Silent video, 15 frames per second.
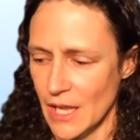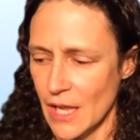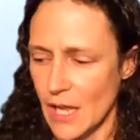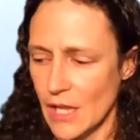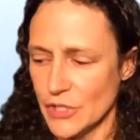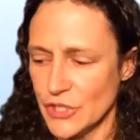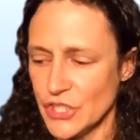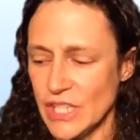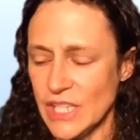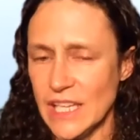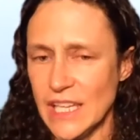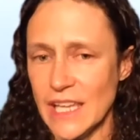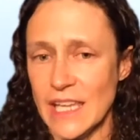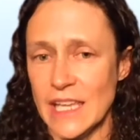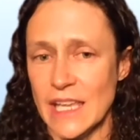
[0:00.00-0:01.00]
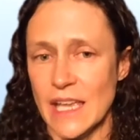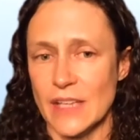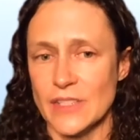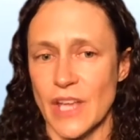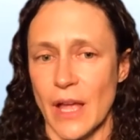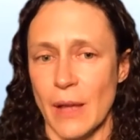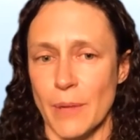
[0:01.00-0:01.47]
She
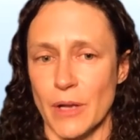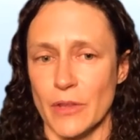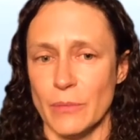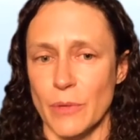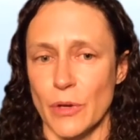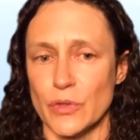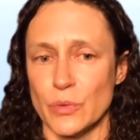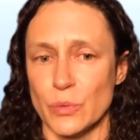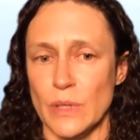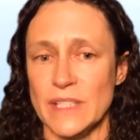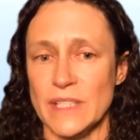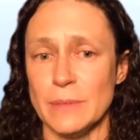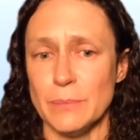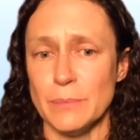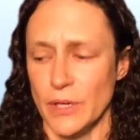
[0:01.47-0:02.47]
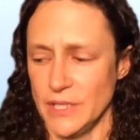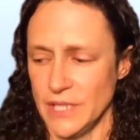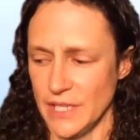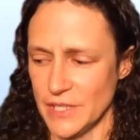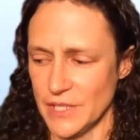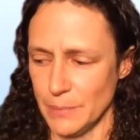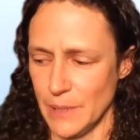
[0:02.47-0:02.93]
is among the most recent
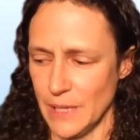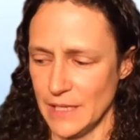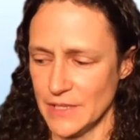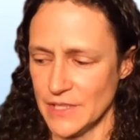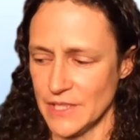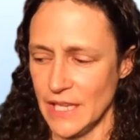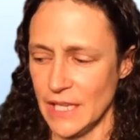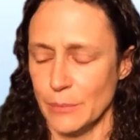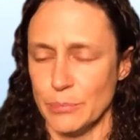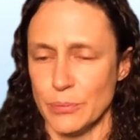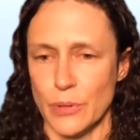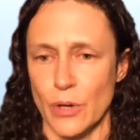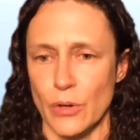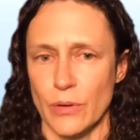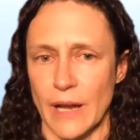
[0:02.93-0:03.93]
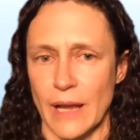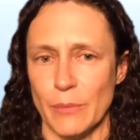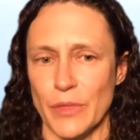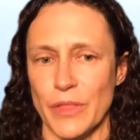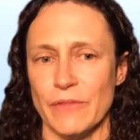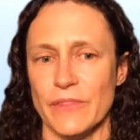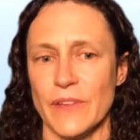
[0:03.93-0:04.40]
participants in a program
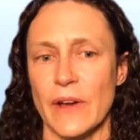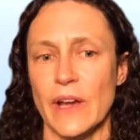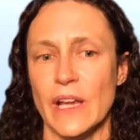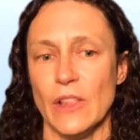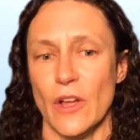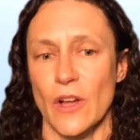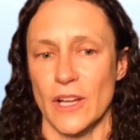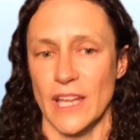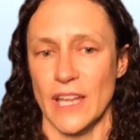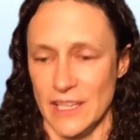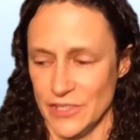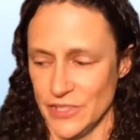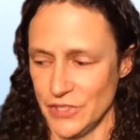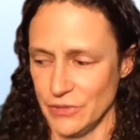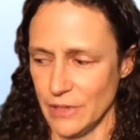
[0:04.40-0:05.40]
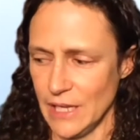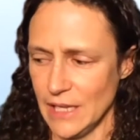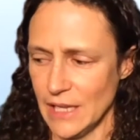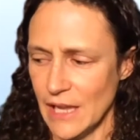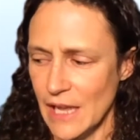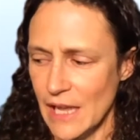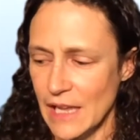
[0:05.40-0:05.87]
with a very long history.
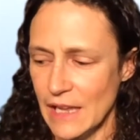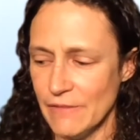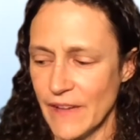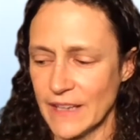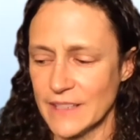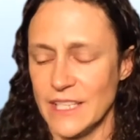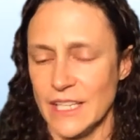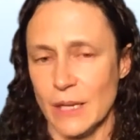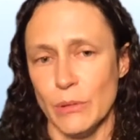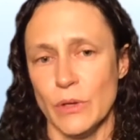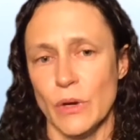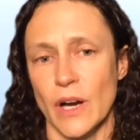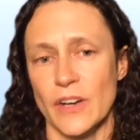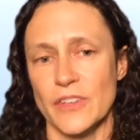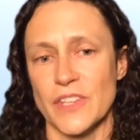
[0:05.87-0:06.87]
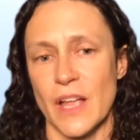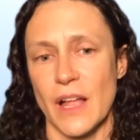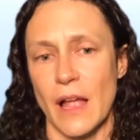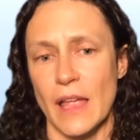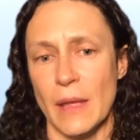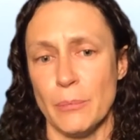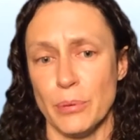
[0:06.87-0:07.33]
In fact, DWR's
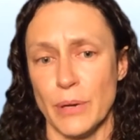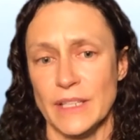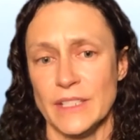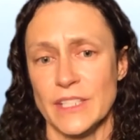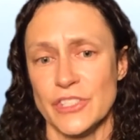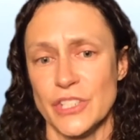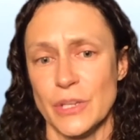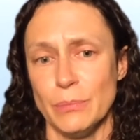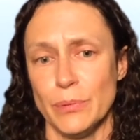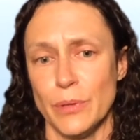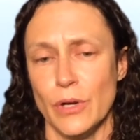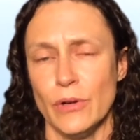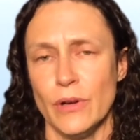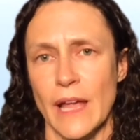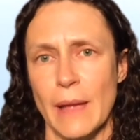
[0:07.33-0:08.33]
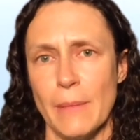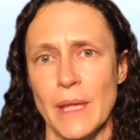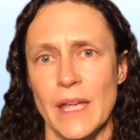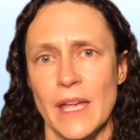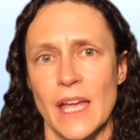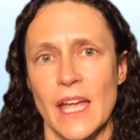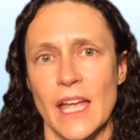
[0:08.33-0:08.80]
apprenticeship program
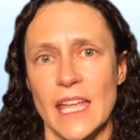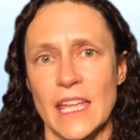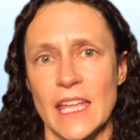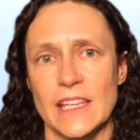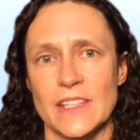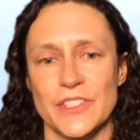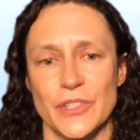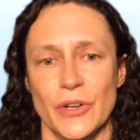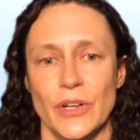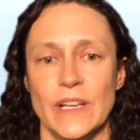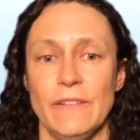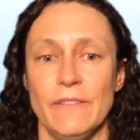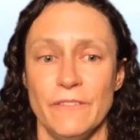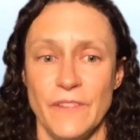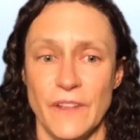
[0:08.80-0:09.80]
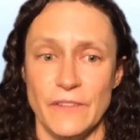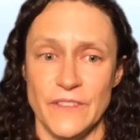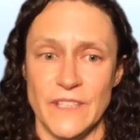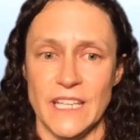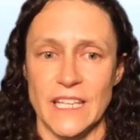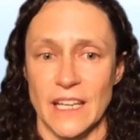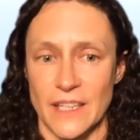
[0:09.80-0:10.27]
is turning
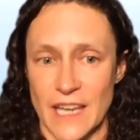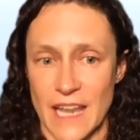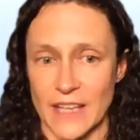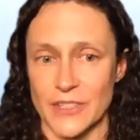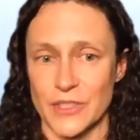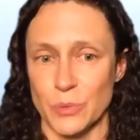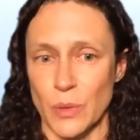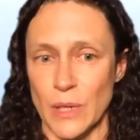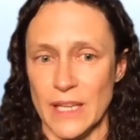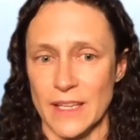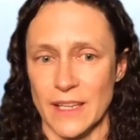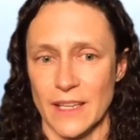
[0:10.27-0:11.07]
50 next week.